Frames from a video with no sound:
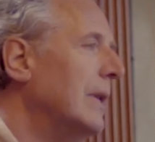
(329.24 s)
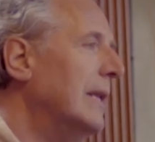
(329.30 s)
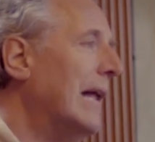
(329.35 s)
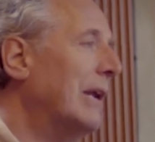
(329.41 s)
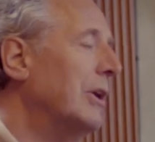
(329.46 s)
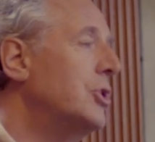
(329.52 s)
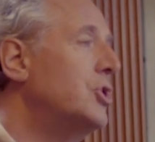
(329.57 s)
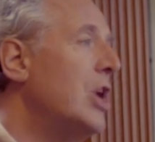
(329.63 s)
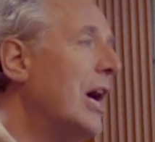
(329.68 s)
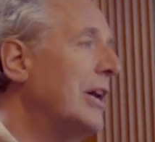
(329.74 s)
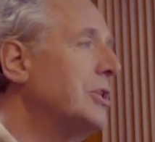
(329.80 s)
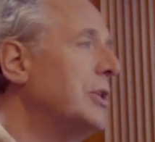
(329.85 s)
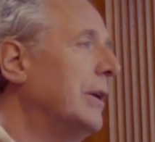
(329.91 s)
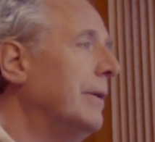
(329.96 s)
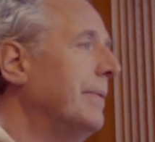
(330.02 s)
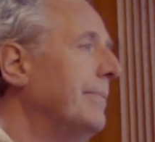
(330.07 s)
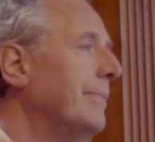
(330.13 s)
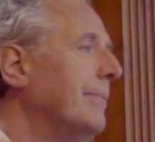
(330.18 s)
Leonard
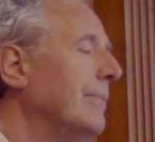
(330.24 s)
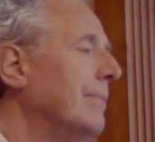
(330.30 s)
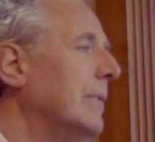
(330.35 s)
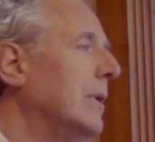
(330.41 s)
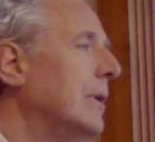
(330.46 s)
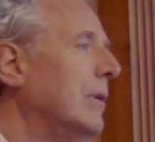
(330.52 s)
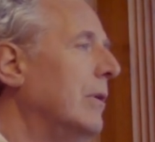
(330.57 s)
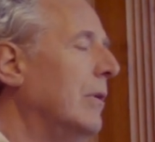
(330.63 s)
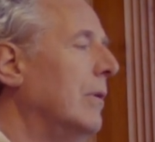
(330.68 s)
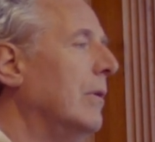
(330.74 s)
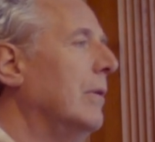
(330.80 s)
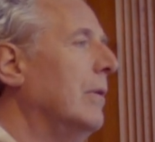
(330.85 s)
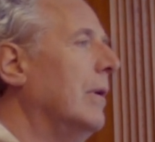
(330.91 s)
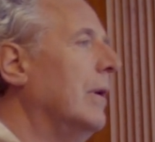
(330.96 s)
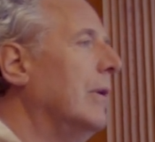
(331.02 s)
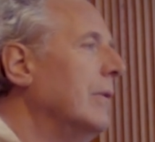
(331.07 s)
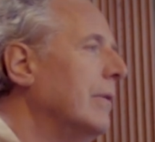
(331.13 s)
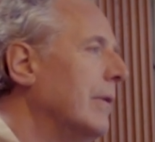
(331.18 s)
Cheshire,
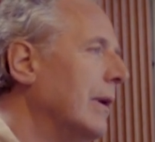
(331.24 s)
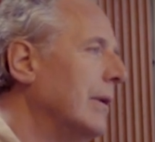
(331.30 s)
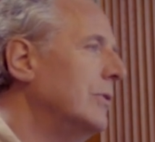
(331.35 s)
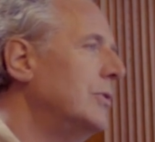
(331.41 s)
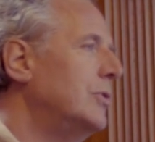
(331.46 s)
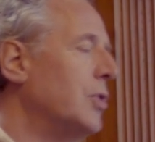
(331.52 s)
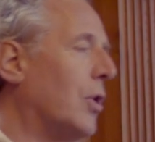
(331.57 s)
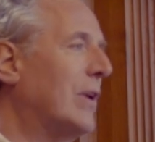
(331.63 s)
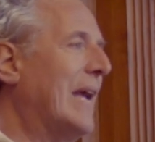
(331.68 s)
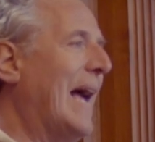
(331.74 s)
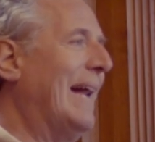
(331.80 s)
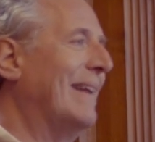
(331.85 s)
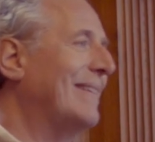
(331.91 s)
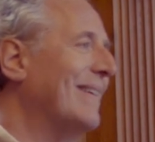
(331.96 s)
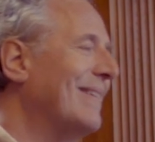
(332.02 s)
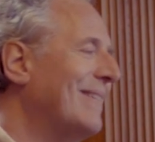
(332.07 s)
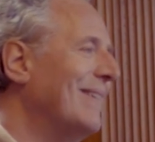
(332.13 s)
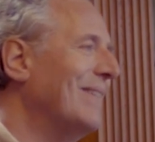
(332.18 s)
Jock
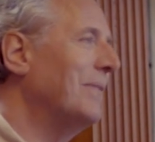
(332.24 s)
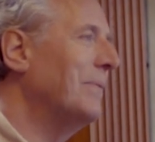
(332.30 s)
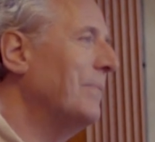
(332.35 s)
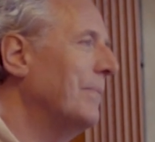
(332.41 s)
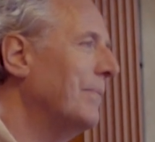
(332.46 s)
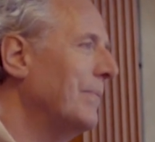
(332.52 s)
Anderson,